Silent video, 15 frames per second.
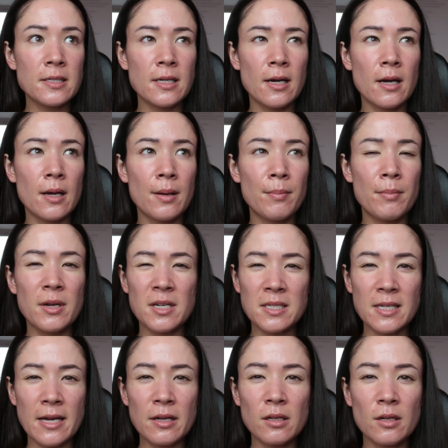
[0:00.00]

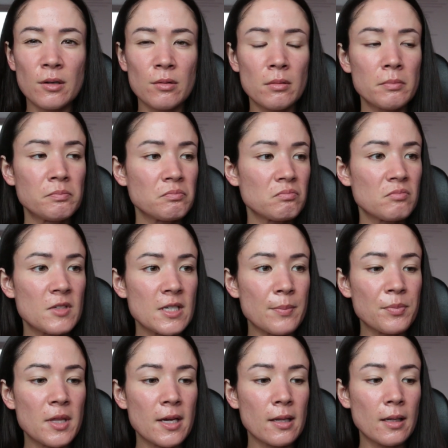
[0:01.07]
minocyclone,
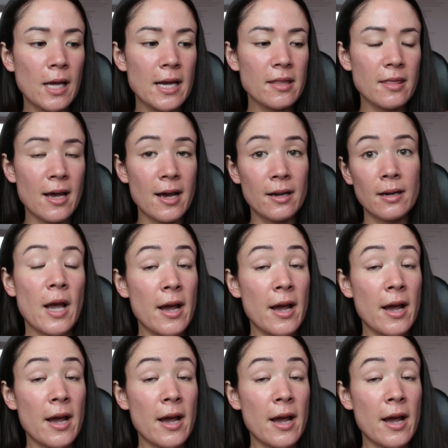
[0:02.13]
something like that.